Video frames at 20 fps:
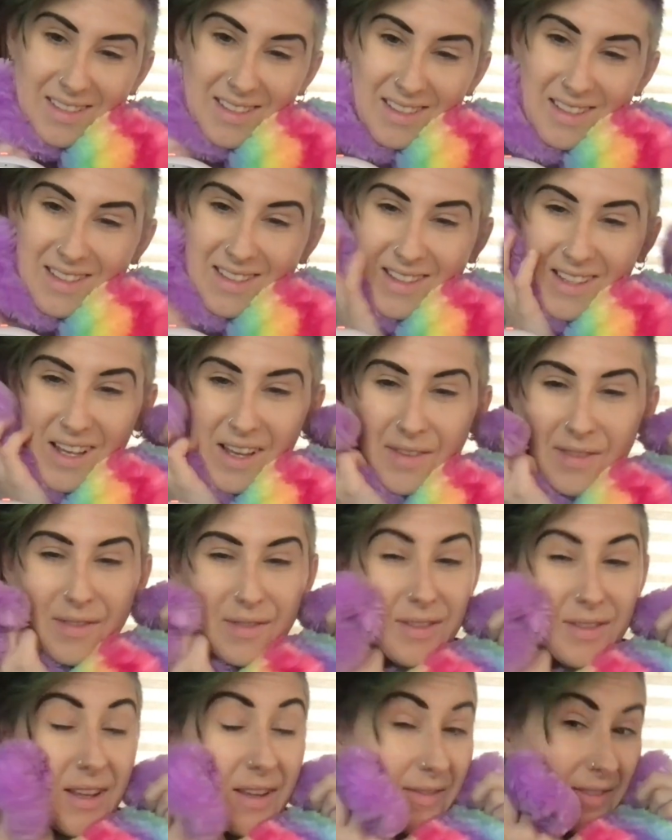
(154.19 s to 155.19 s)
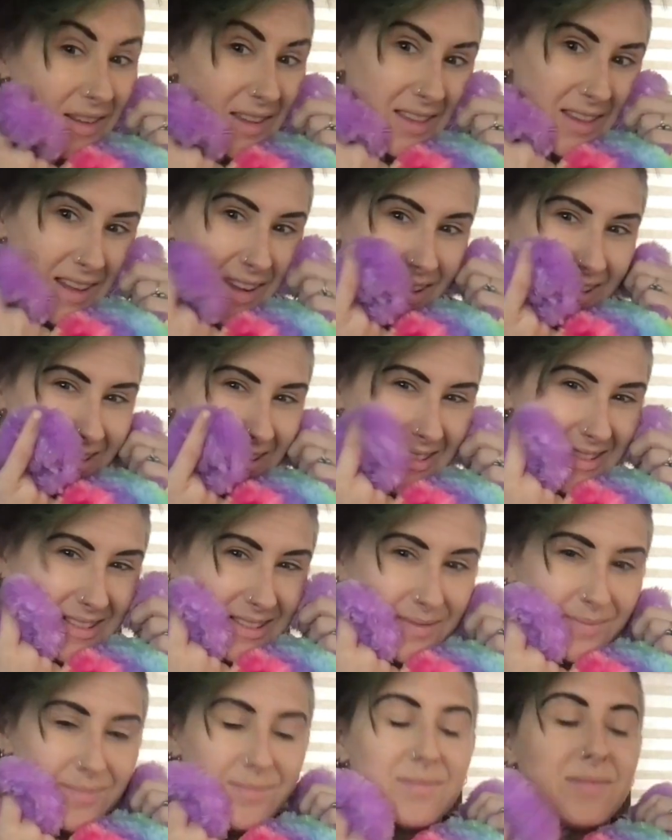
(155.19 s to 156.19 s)
soft, fluffy
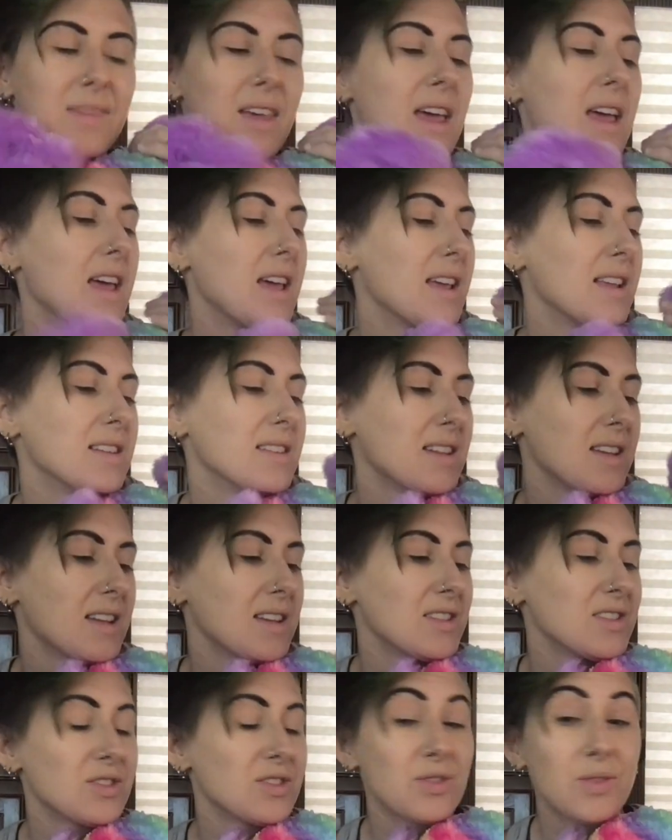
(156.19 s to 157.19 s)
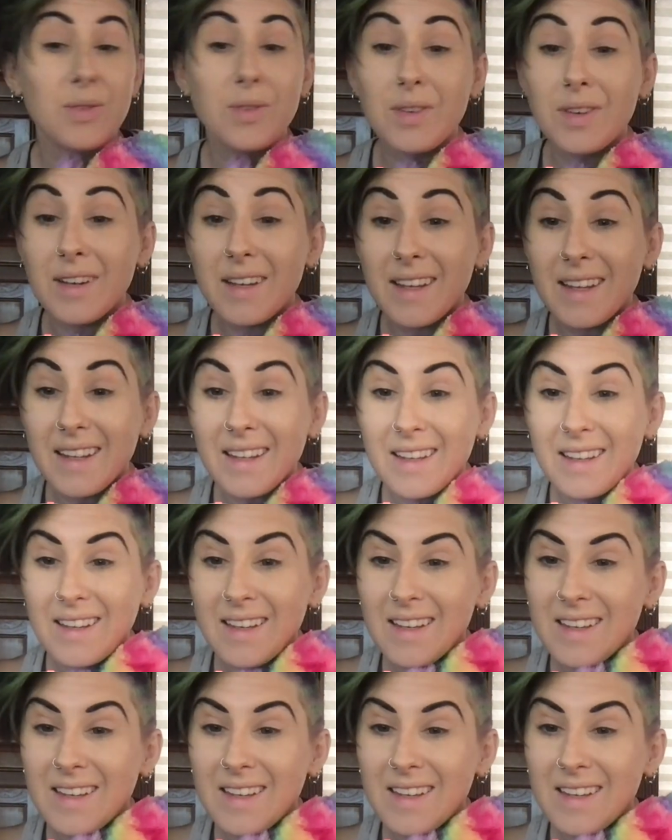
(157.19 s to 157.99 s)
things and enjoy